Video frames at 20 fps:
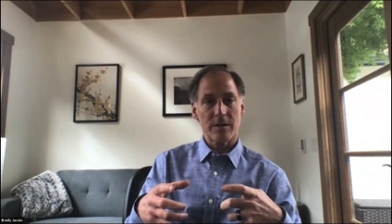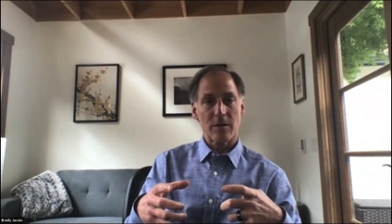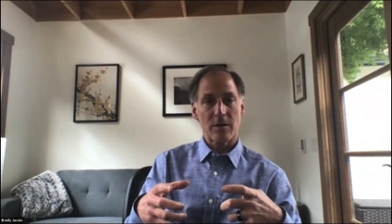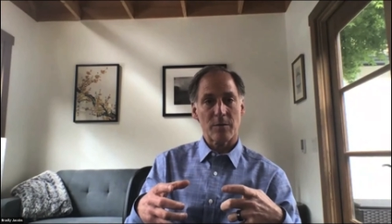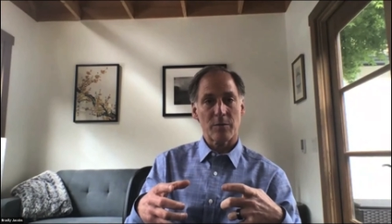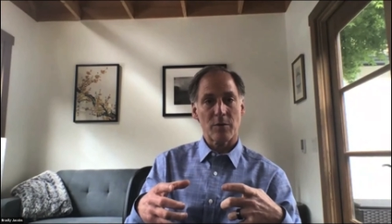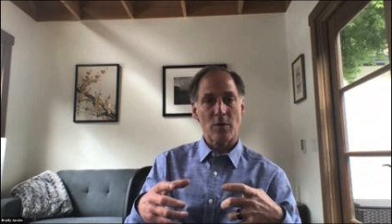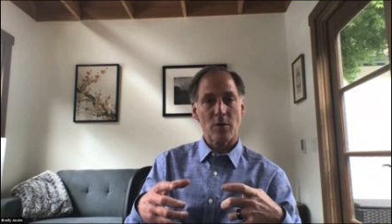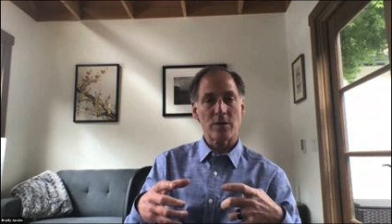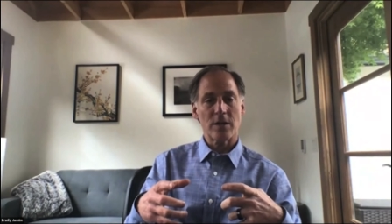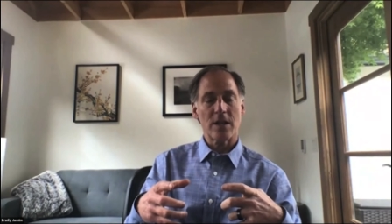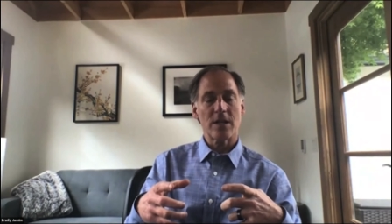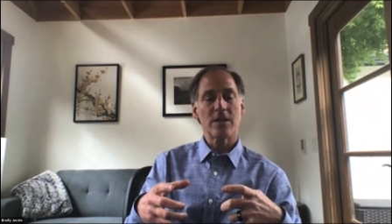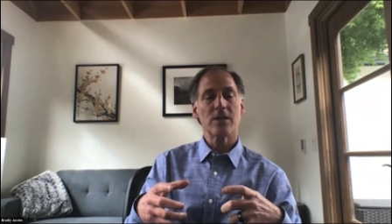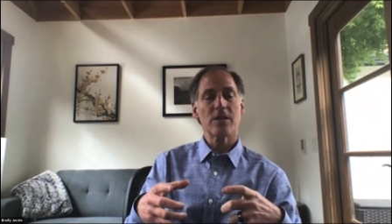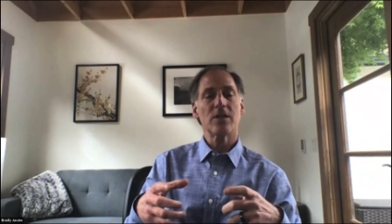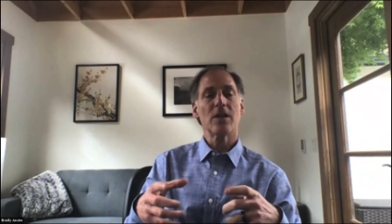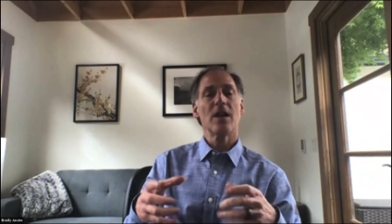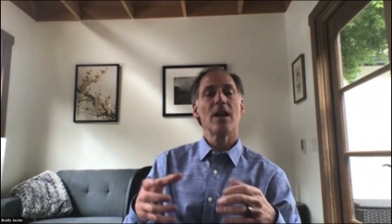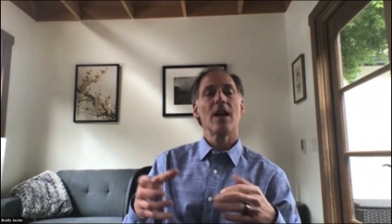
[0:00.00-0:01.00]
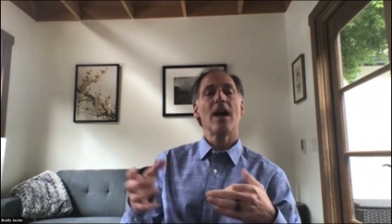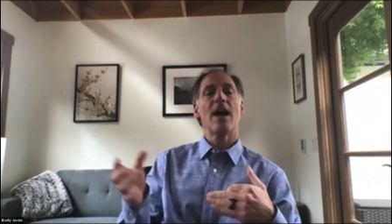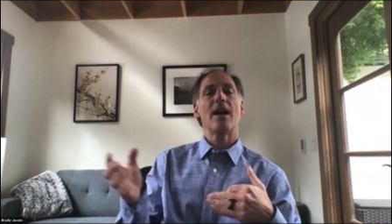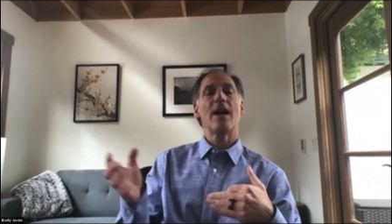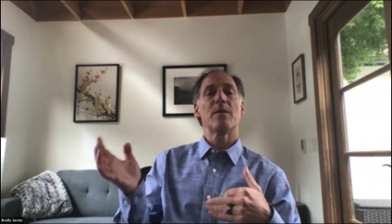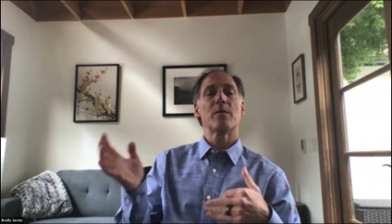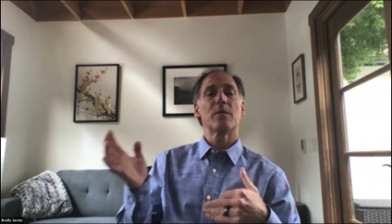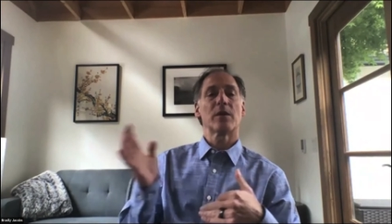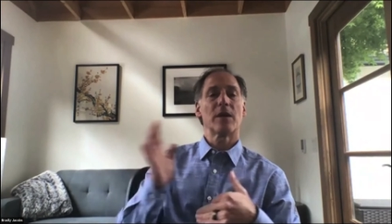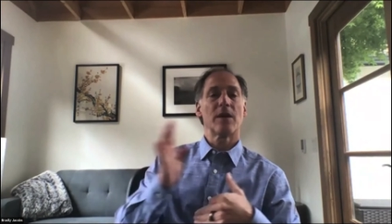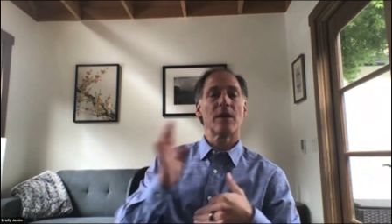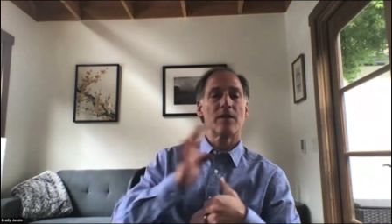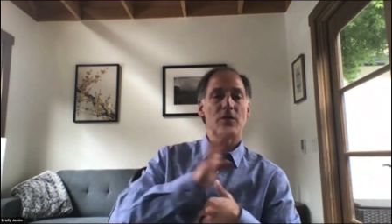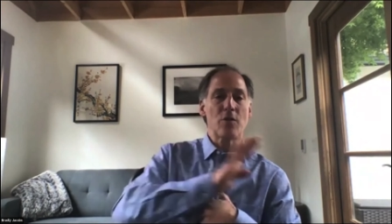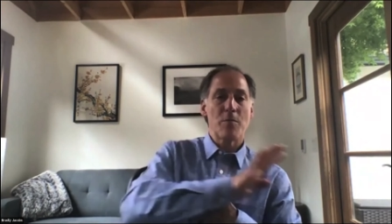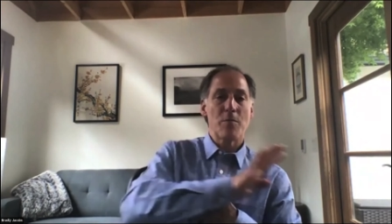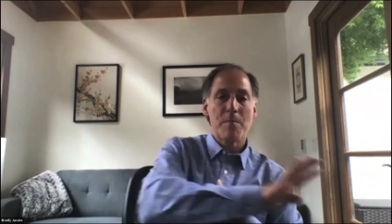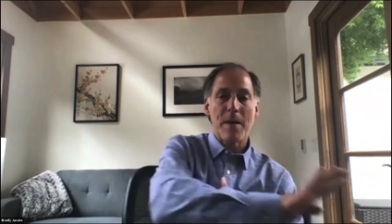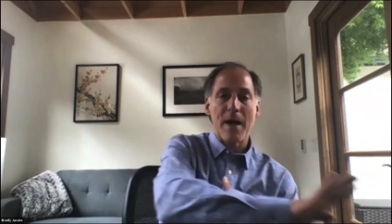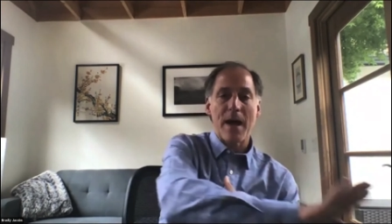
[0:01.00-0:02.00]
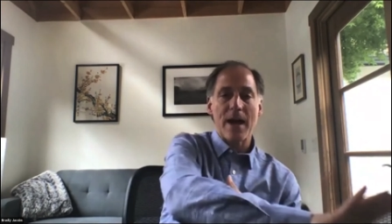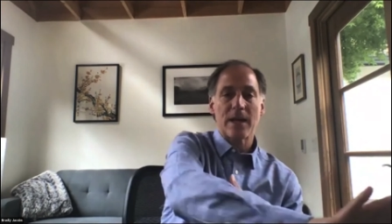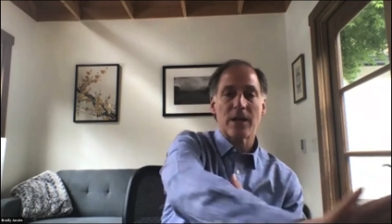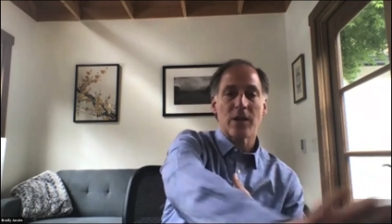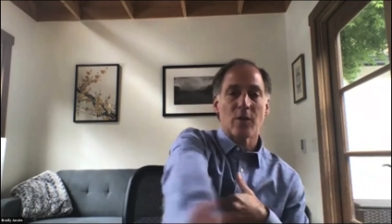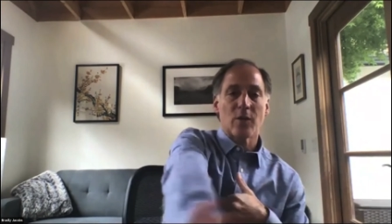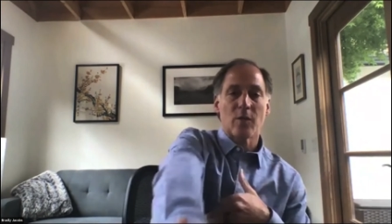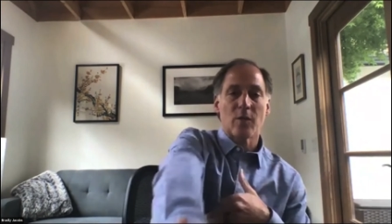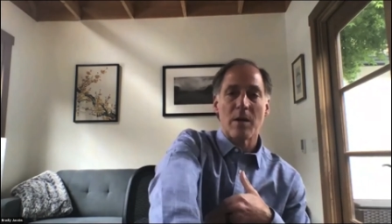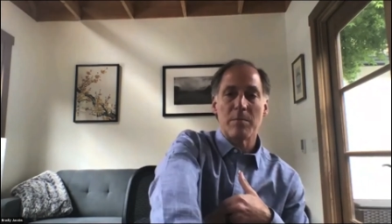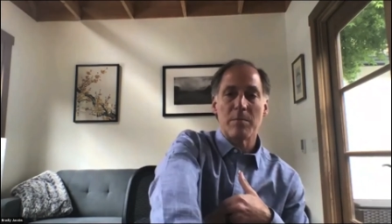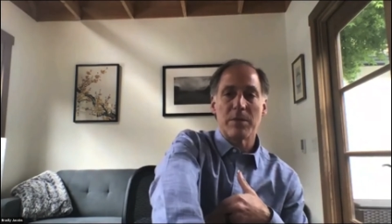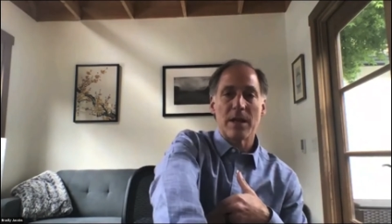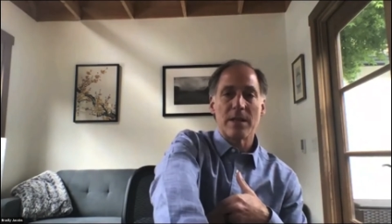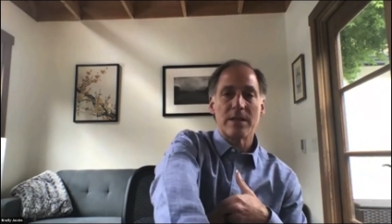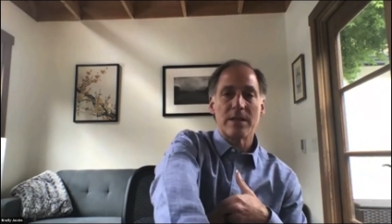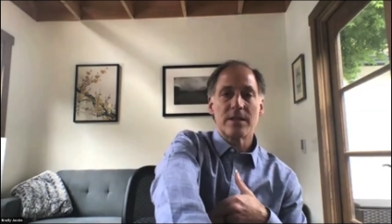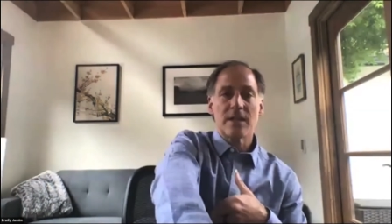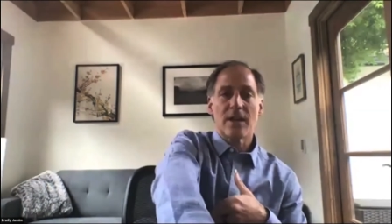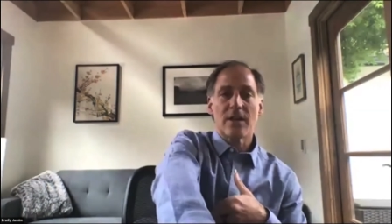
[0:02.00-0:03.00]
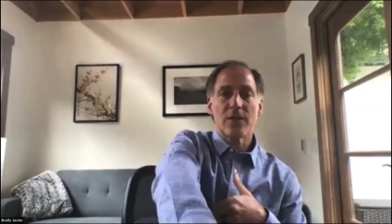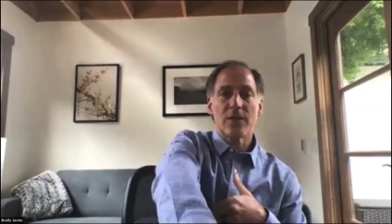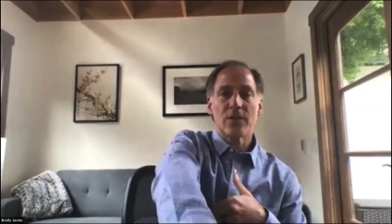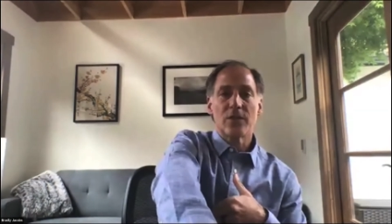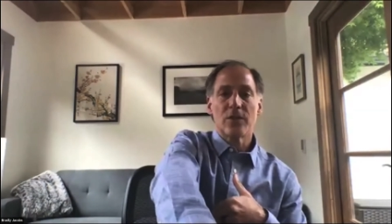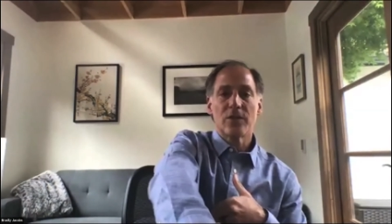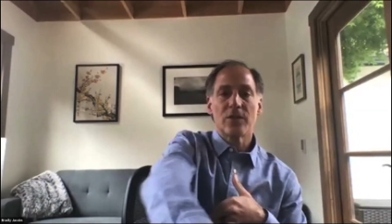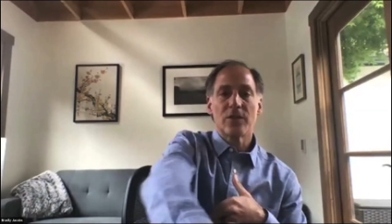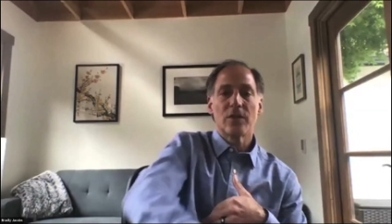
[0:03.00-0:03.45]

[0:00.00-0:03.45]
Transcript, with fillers: are proteins and then we're giving you back your red blood cells